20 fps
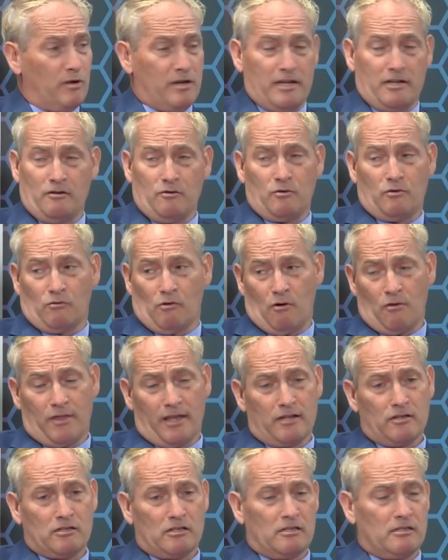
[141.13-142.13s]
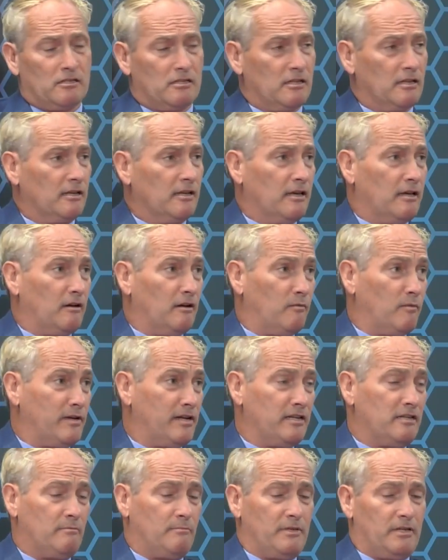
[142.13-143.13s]
need new growth engines, and we
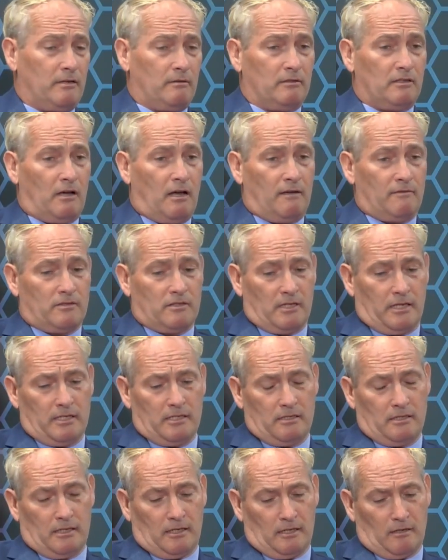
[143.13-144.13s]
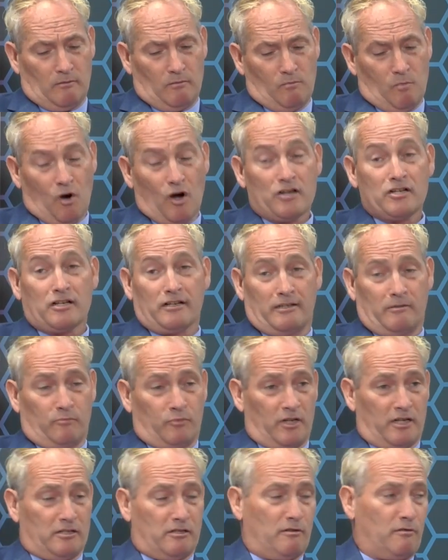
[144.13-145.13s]
need to be able to offset uh, margin
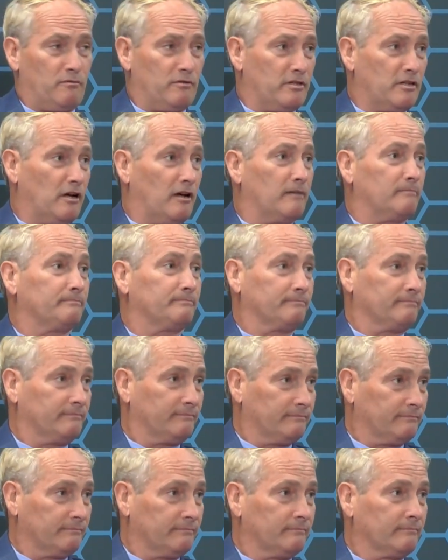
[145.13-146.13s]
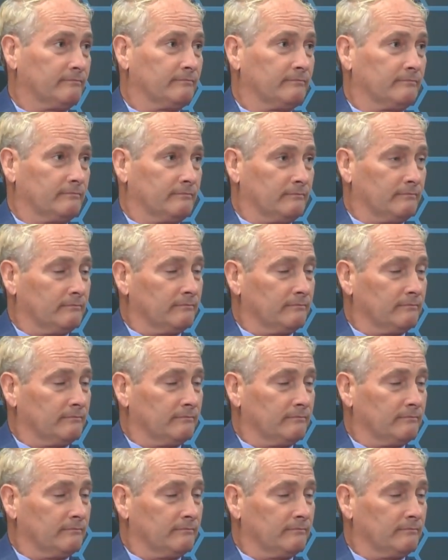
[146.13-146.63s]
compression through time. Okay,